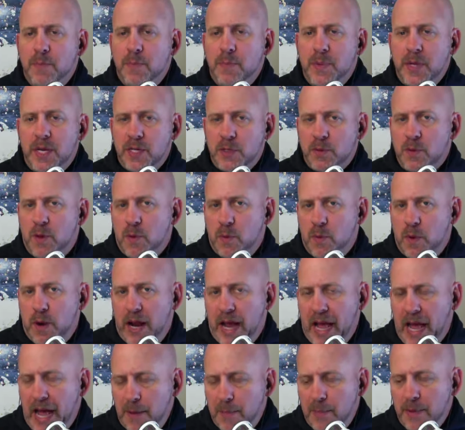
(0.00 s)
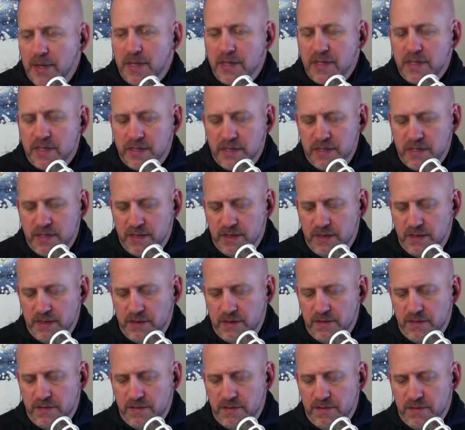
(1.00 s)
Because what happened
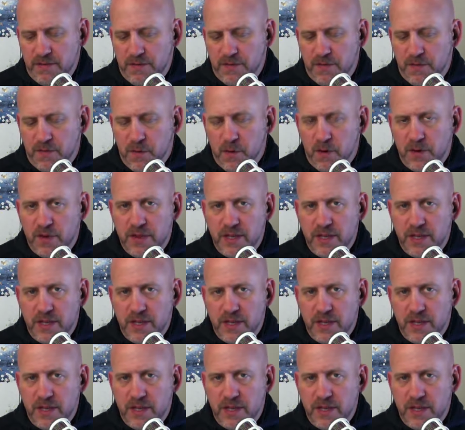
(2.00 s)
for